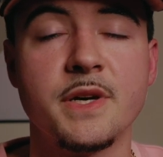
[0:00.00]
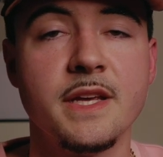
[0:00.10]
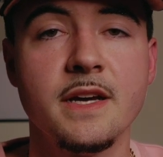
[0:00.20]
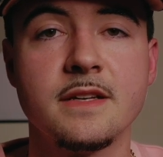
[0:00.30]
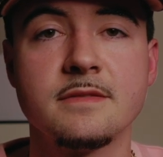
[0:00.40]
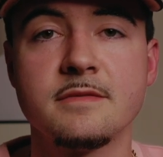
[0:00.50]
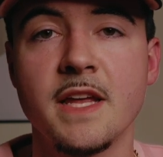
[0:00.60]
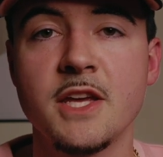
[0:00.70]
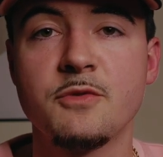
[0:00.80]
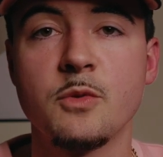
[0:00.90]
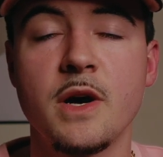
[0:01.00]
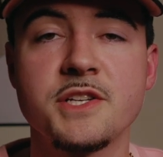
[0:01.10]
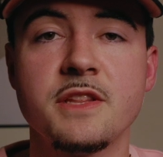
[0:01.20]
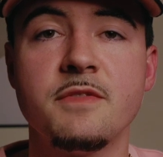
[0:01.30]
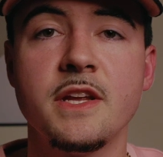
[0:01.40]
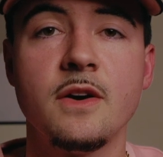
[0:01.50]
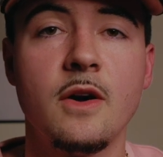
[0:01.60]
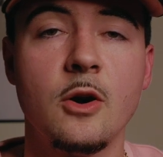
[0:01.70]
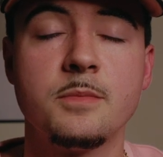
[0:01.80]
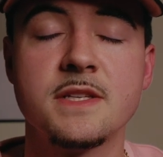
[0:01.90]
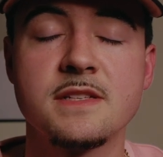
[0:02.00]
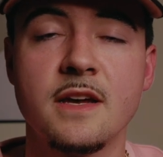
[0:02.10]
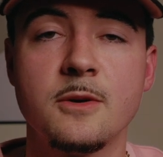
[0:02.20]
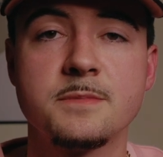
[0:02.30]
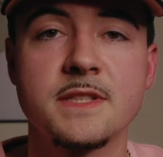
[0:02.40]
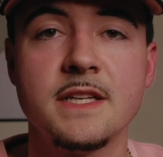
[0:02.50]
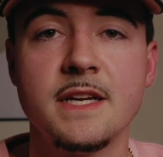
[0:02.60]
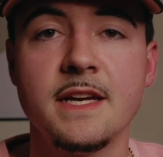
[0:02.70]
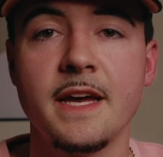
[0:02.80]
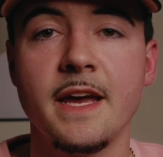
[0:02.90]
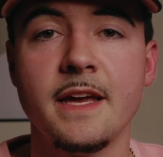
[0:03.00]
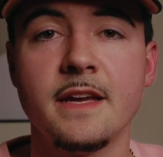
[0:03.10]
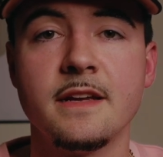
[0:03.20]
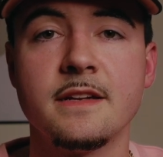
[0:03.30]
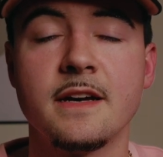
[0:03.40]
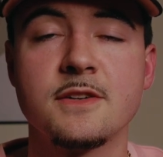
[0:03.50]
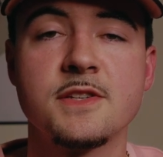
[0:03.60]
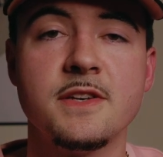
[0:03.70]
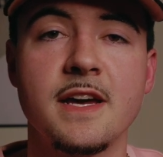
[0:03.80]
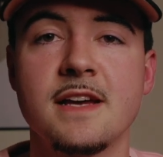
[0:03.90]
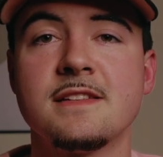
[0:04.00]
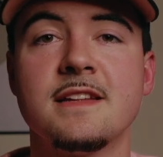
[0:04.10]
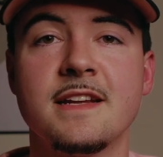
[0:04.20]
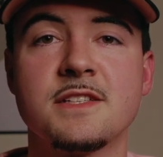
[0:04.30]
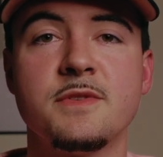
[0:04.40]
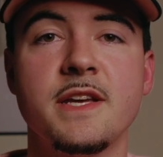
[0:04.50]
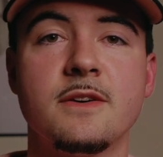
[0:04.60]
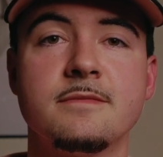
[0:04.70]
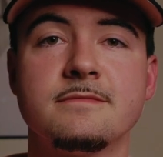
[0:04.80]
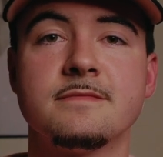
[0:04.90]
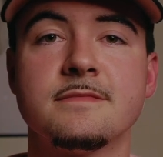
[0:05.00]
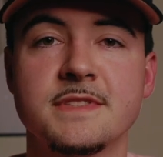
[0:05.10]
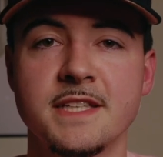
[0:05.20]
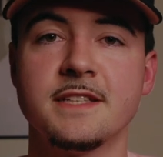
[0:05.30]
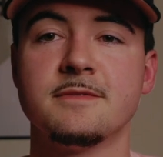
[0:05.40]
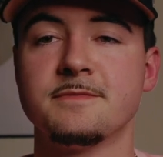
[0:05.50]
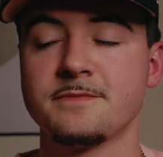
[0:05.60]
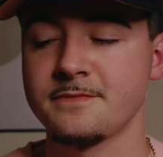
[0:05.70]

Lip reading: But yeah, thank you for watching the video. I hope this helped, and I'll see you guys in the next video. See ya.